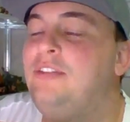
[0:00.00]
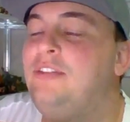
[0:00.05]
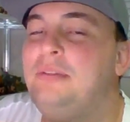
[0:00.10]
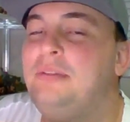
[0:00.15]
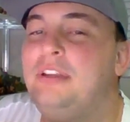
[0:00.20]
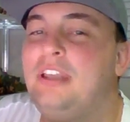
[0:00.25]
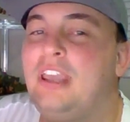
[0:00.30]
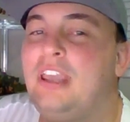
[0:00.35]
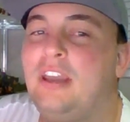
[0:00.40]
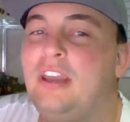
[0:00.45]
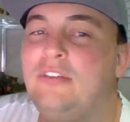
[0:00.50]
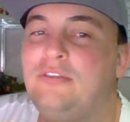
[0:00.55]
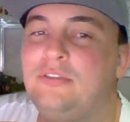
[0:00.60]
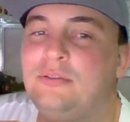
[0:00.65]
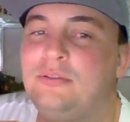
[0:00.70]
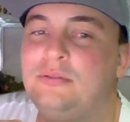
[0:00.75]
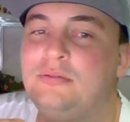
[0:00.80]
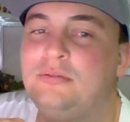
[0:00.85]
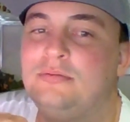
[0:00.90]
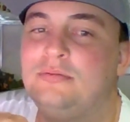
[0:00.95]
to be
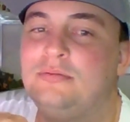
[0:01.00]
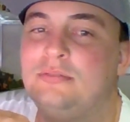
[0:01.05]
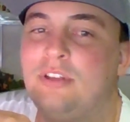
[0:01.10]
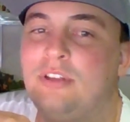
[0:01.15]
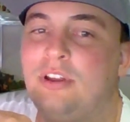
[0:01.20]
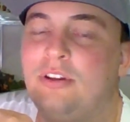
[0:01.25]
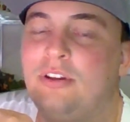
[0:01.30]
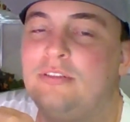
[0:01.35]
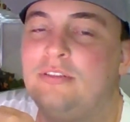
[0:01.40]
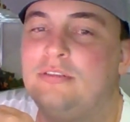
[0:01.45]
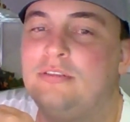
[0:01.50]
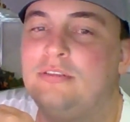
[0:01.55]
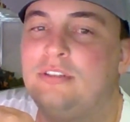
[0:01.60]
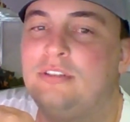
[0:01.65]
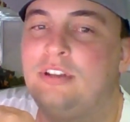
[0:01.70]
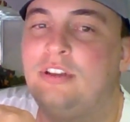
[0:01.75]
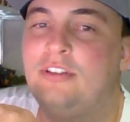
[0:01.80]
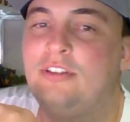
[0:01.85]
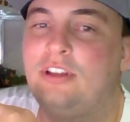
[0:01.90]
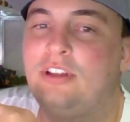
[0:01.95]
careful though,
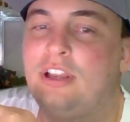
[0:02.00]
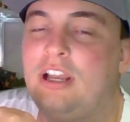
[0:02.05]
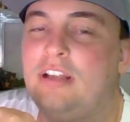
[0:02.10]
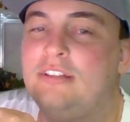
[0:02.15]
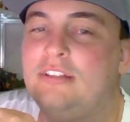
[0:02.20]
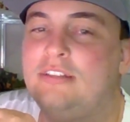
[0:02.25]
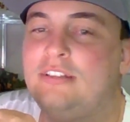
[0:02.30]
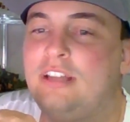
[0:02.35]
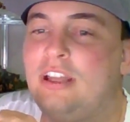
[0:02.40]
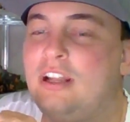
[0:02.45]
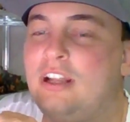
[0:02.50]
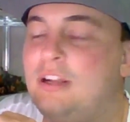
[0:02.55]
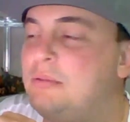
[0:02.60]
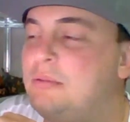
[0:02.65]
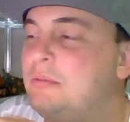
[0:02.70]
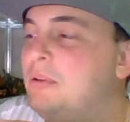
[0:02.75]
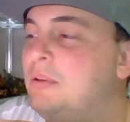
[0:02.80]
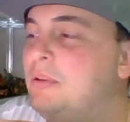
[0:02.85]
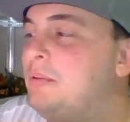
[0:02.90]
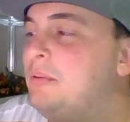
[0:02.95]
because I can't stand up.
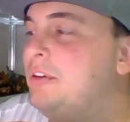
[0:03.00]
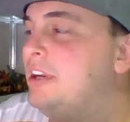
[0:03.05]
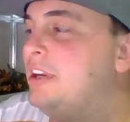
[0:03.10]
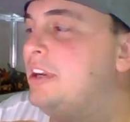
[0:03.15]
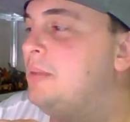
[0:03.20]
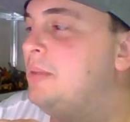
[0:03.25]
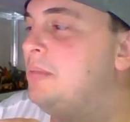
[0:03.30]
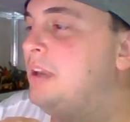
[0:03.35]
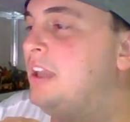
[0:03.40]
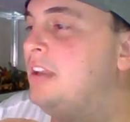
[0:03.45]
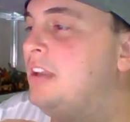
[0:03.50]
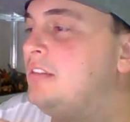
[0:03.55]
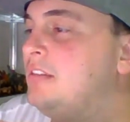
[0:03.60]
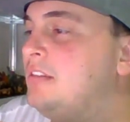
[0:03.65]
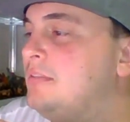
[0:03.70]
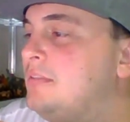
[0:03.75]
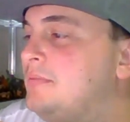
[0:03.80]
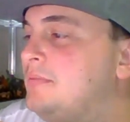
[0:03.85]
I'm not wearing any pants.